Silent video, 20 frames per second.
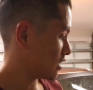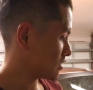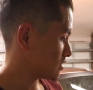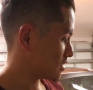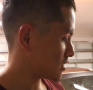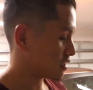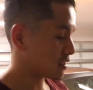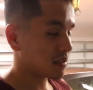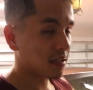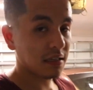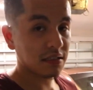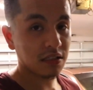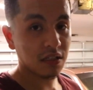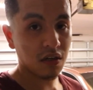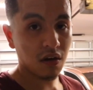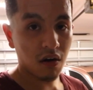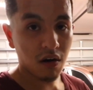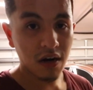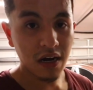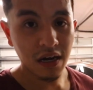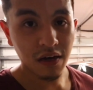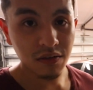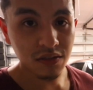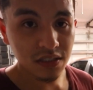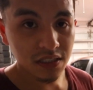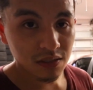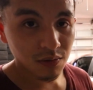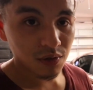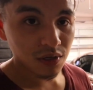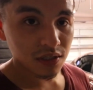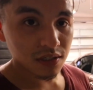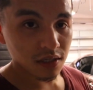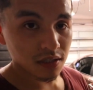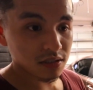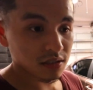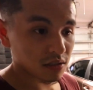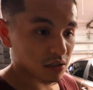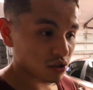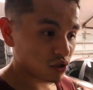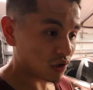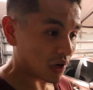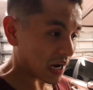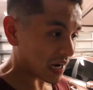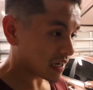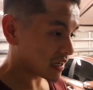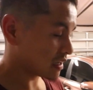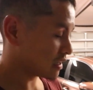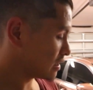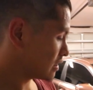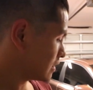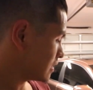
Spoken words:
just to test the car out, see what it does on the track.